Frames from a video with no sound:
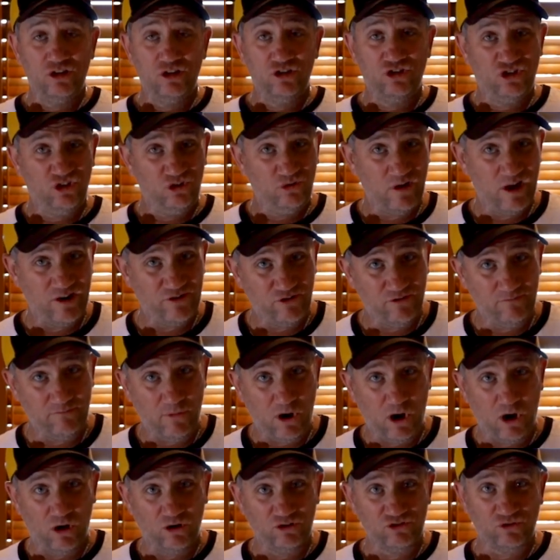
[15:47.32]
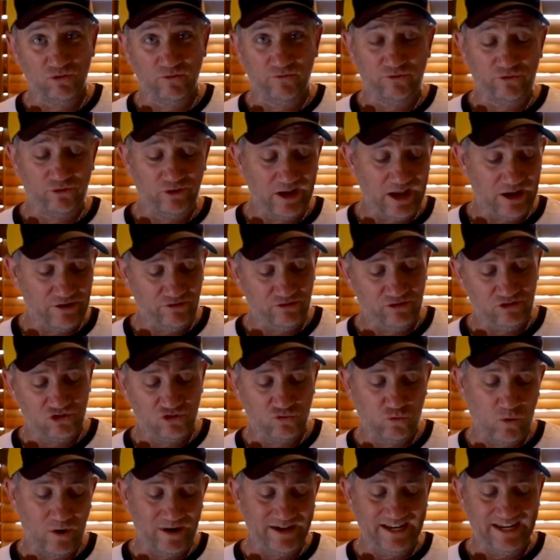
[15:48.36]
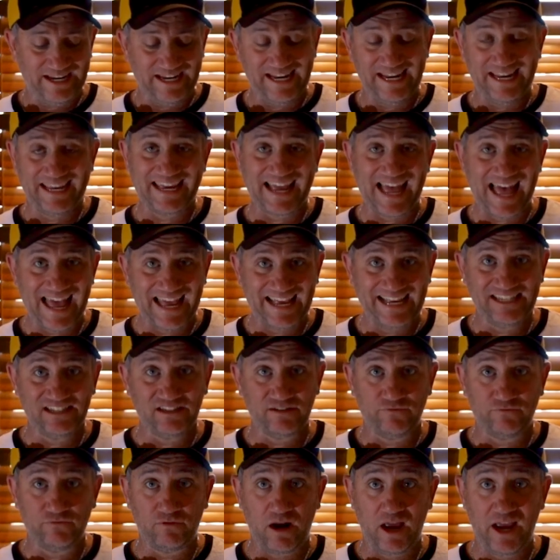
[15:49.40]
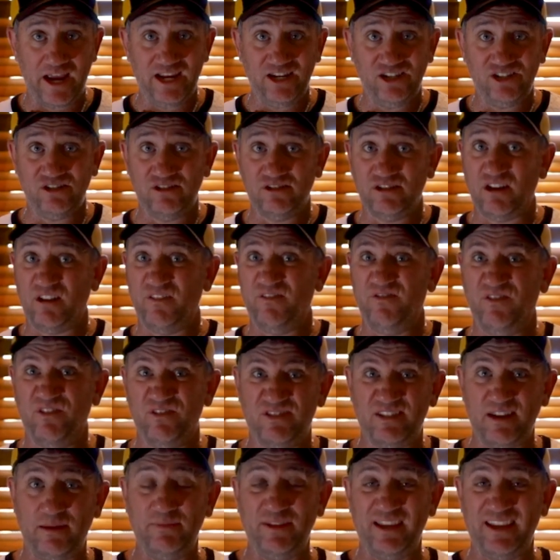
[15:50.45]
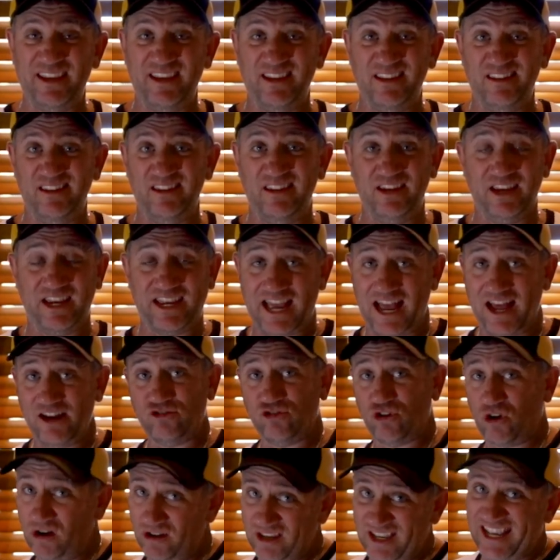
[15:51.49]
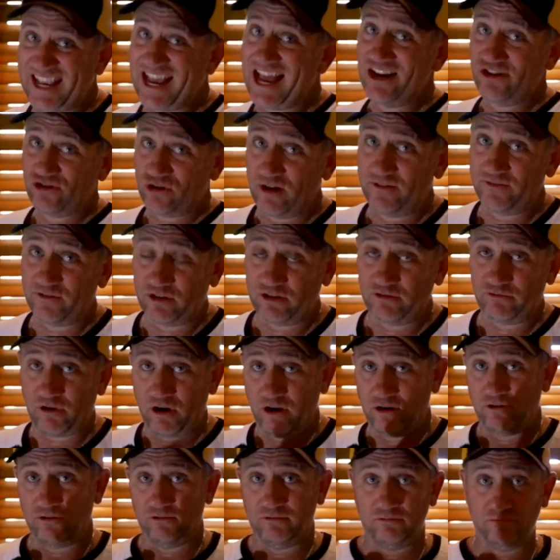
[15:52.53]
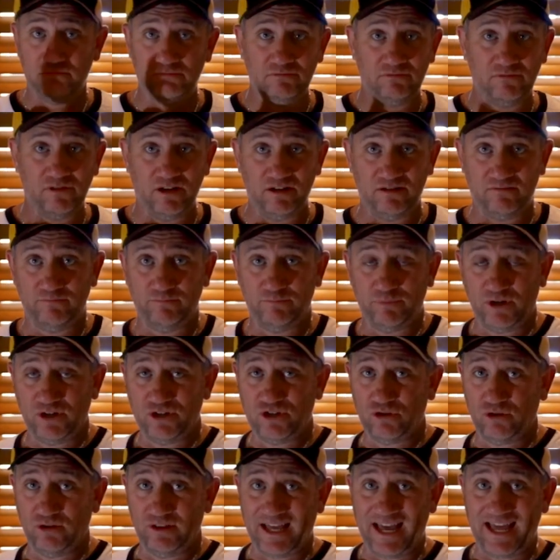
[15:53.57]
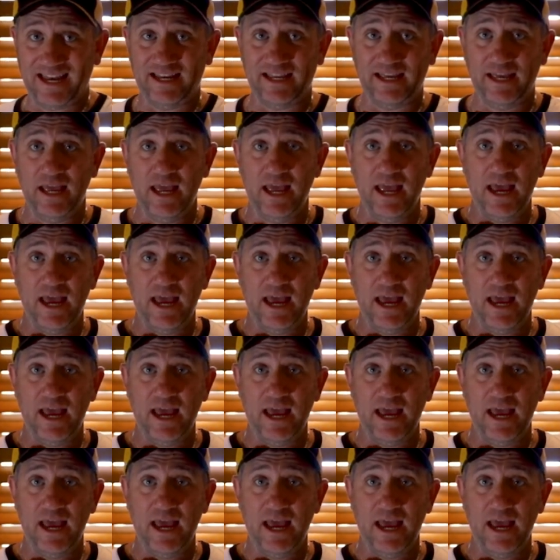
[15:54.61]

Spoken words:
200 miles or 320 Ks of range. So for something you can't drive it on the road, or I'm pretty sure of that,